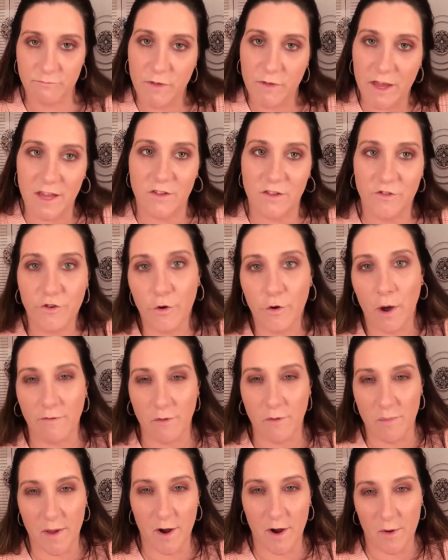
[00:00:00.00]
they do have a
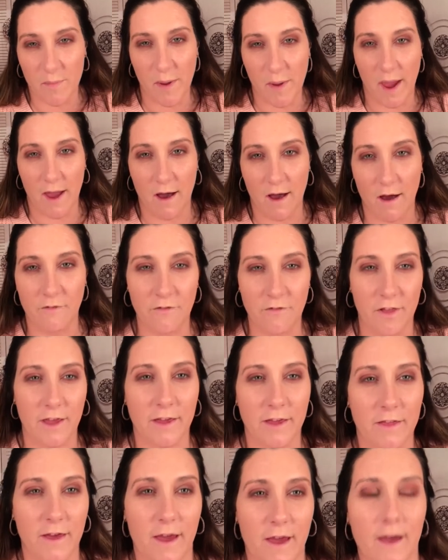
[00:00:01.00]
better payoff
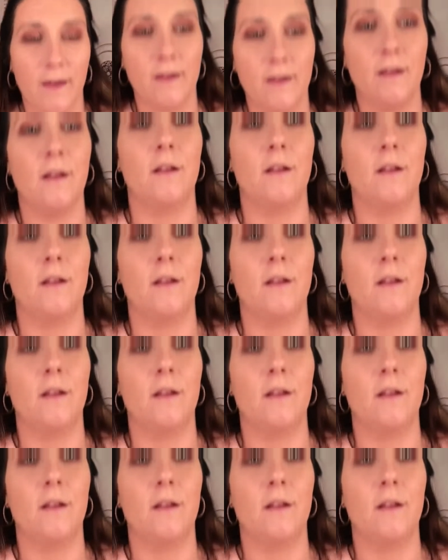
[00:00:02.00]
like that.